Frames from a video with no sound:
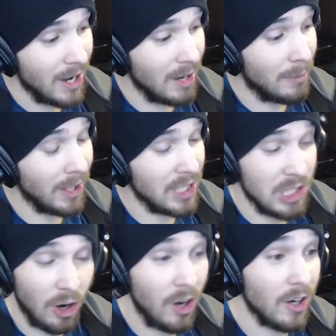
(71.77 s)
And my
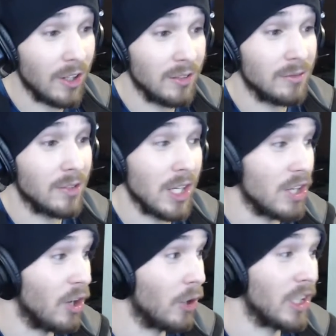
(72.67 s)
dog,
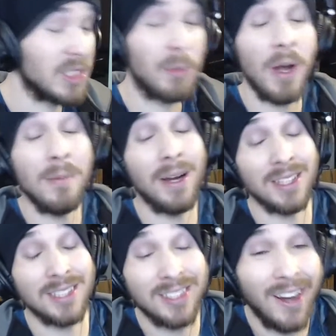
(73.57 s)
you know, got sprayed by
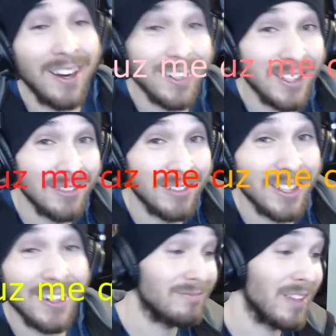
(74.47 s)
a skunk.
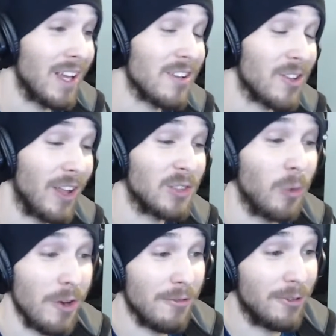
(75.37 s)
So that's
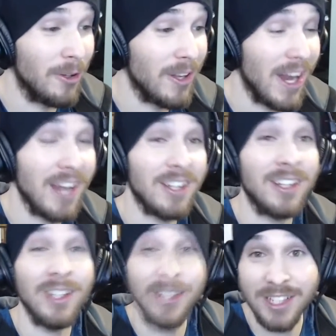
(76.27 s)
wonderful. And I had to
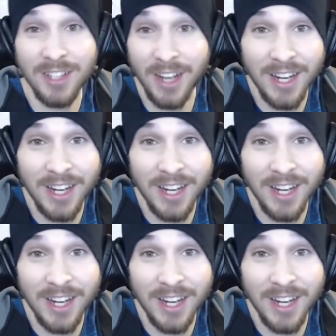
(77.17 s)
clean